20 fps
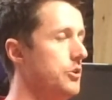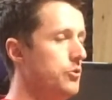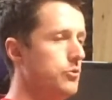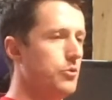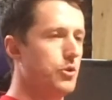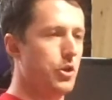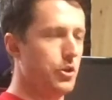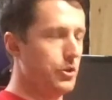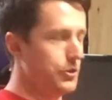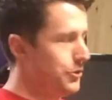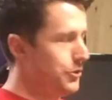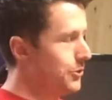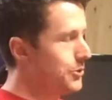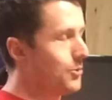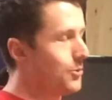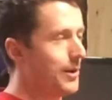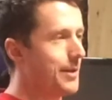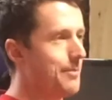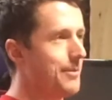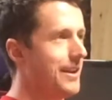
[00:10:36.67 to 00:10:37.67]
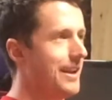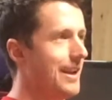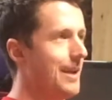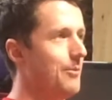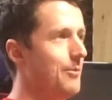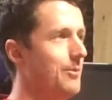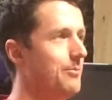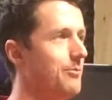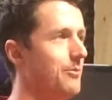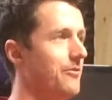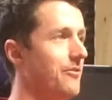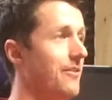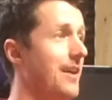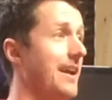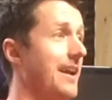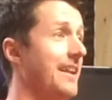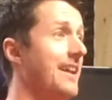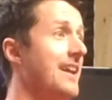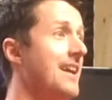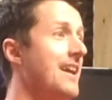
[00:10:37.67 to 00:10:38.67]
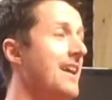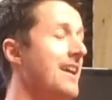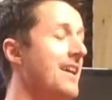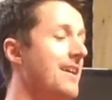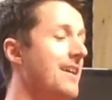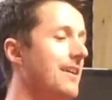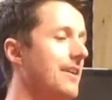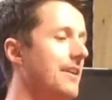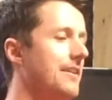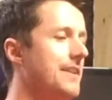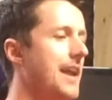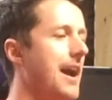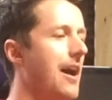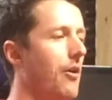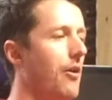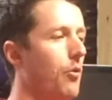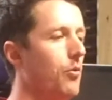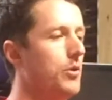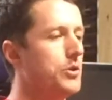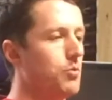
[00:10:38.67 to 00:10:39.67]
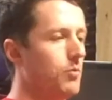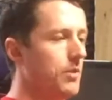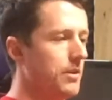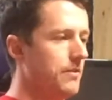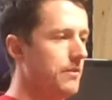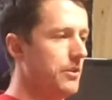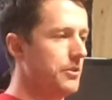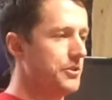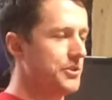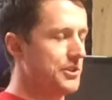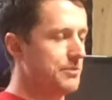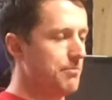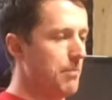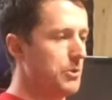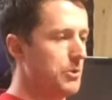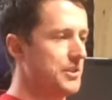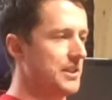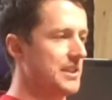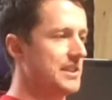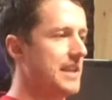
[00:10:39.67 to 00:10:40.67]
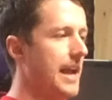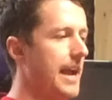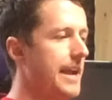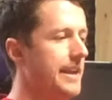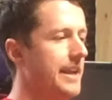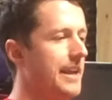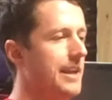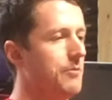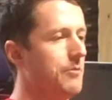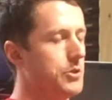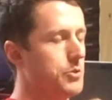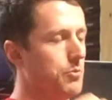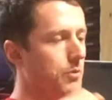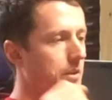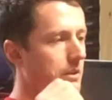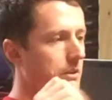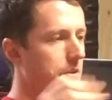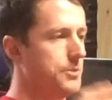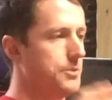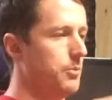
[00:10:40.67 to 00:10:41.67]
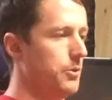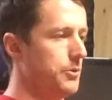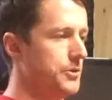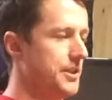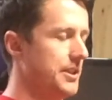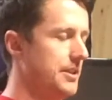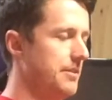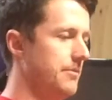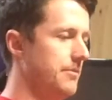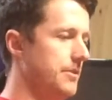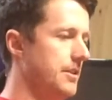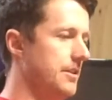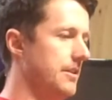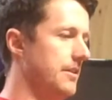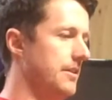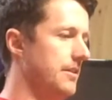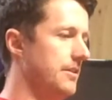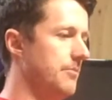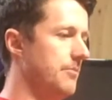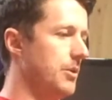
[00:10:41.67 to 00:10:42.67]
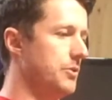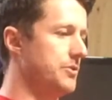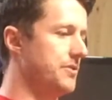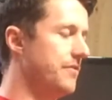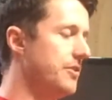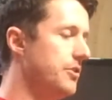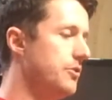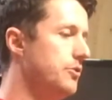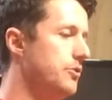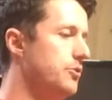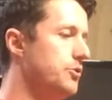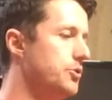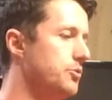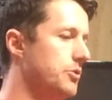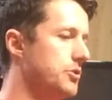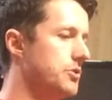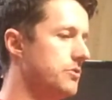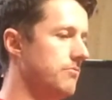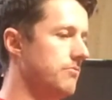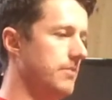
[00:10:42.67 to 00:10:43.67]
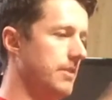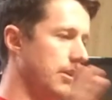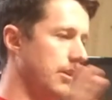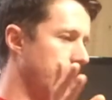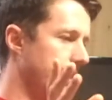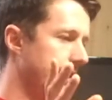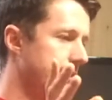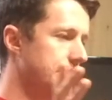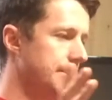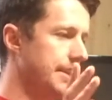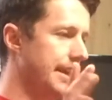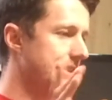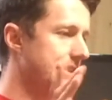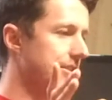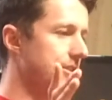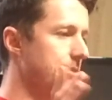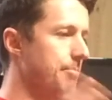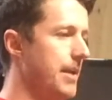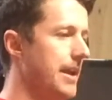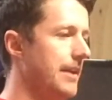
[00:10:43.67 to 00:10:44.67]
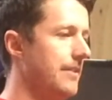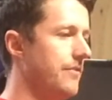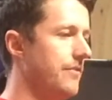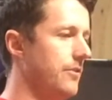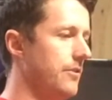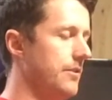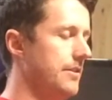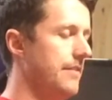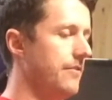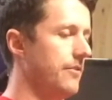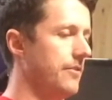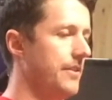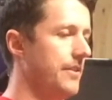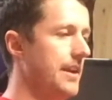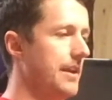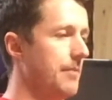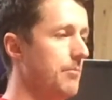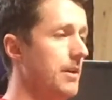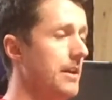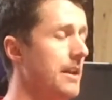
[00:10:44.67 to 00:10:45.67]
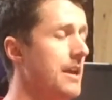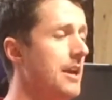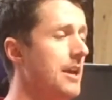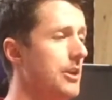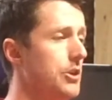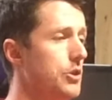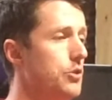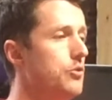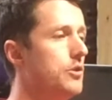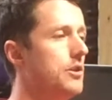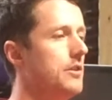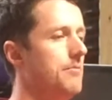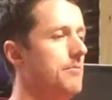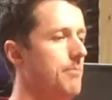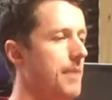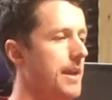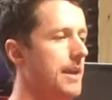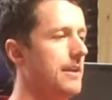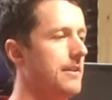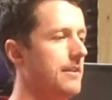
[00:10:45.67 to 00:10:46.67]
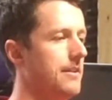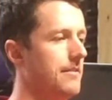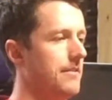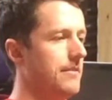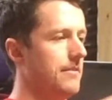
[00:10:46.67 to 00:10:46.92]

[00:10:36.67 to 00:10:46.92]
you could do a 20-minute AMRAP of Fran. Now, which one of those is most exciting? Which one of those pulls in the most views? Which, you know, that's a debate for a different thing. But you can make